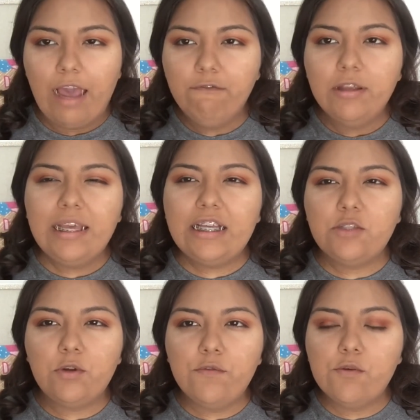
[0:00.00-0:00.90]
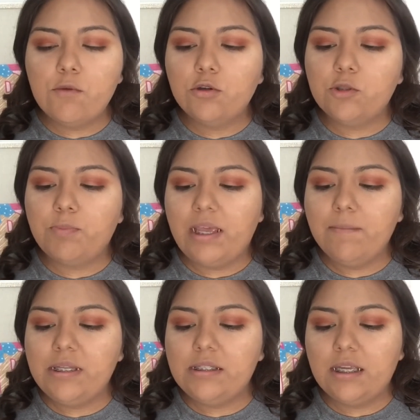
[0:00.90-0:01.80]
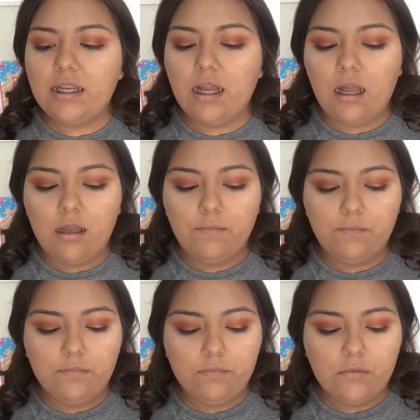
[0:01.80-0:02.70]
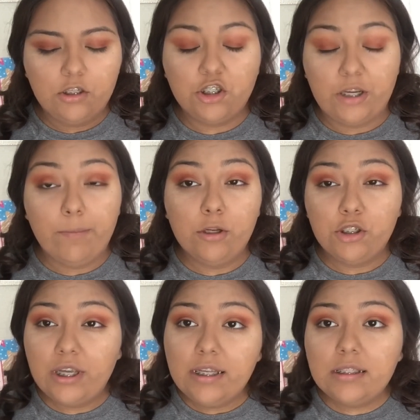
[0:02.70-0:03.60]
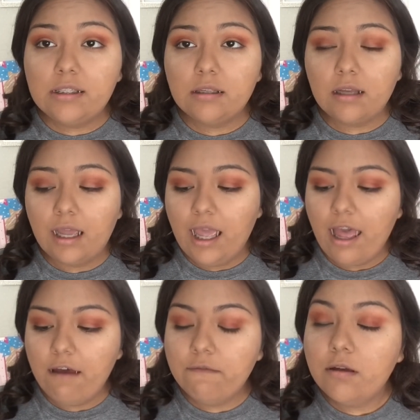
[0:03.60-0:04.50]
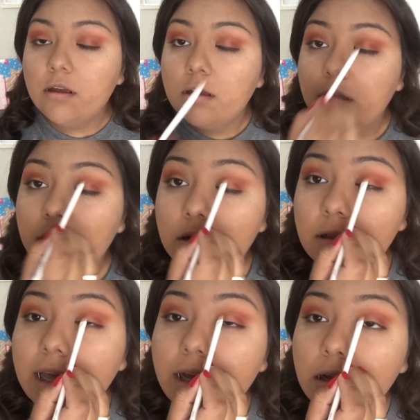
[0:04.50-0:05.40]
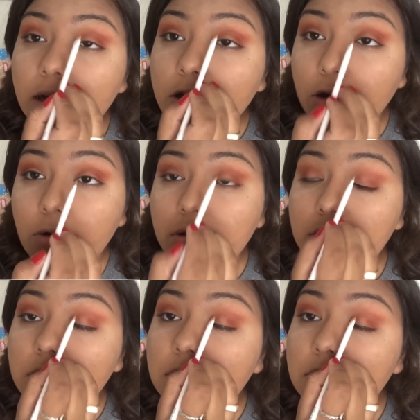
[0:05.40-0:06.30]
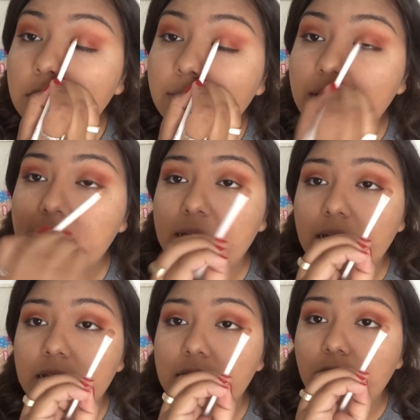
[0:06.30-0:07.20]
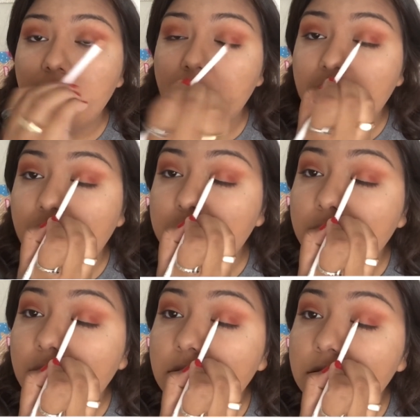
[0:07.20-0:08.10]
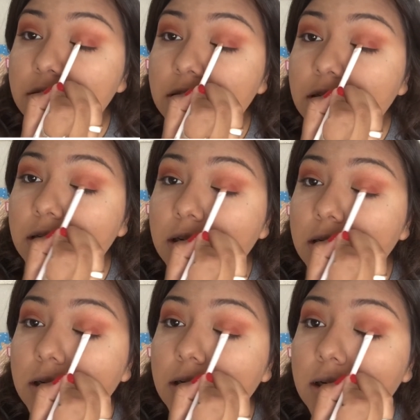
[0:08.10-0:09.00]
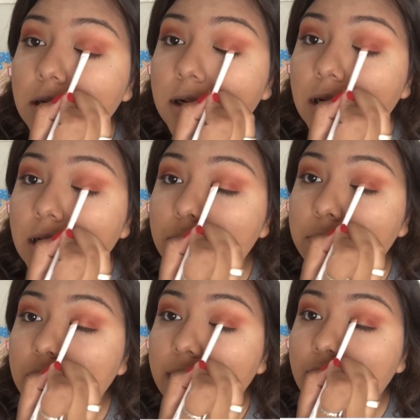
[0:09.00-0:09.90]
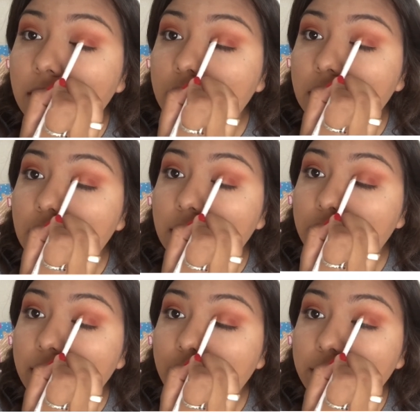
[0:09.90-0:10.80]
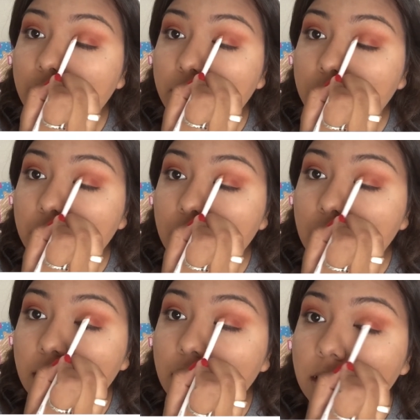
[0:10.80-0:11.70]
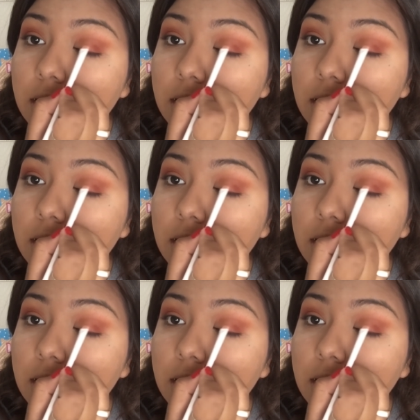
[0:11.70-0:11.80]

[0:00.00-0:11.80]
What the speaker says: I feel like it's one of the most pigmented shimmer shades I have, like gold. So I'm gonna take this little flat brush and apply it on the little area where